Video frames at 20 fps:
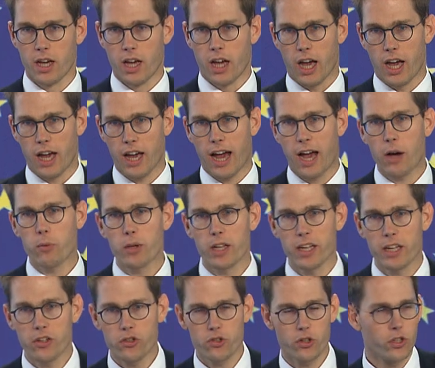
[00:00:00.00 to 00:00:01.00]
I will
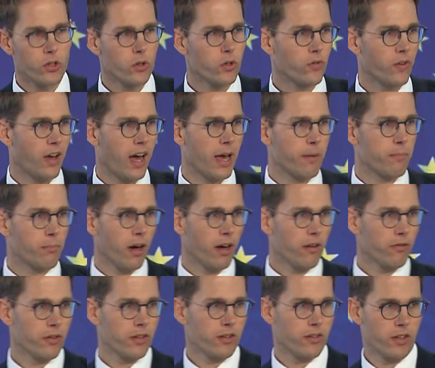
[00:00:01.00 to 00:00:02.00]
introduce the
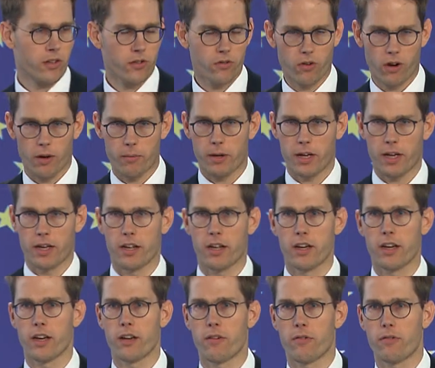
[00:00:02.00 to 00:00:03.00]
hypothesis from a
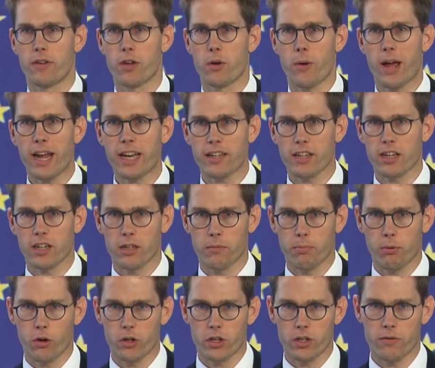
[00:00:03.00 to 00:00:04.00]
theoretical
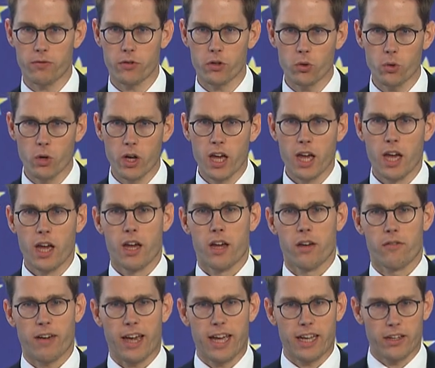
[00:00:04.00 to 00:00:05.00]
point of view.
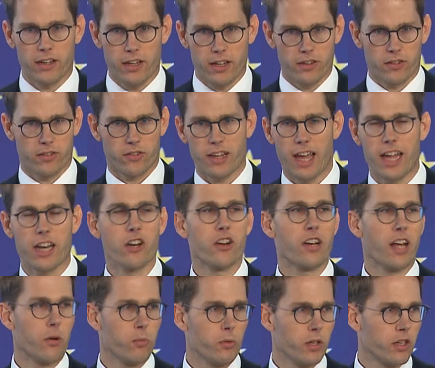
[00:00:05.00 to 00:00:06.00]
Then it's standard.
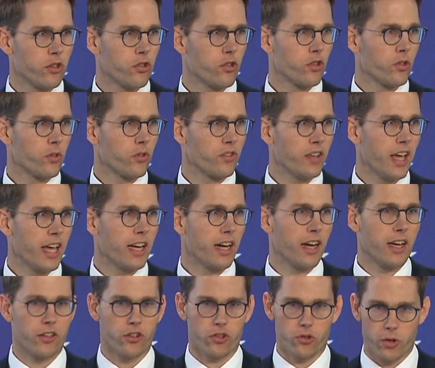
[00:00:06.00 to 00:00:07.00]
I will introduce data
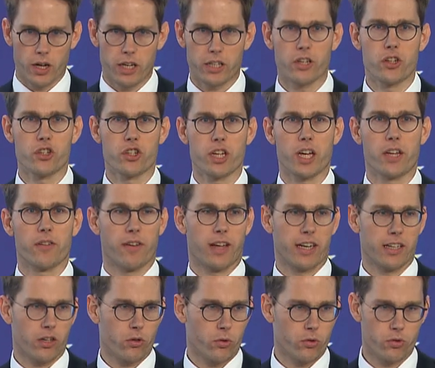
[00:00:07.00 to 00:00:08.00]
and strategy and then
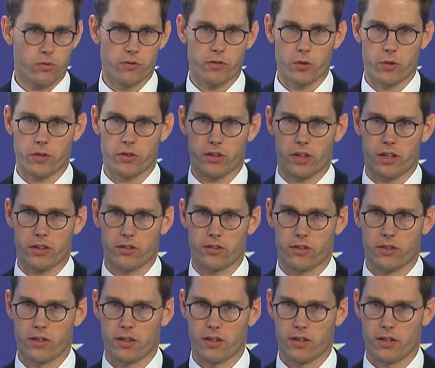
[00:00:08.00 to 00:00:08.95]
go to the results.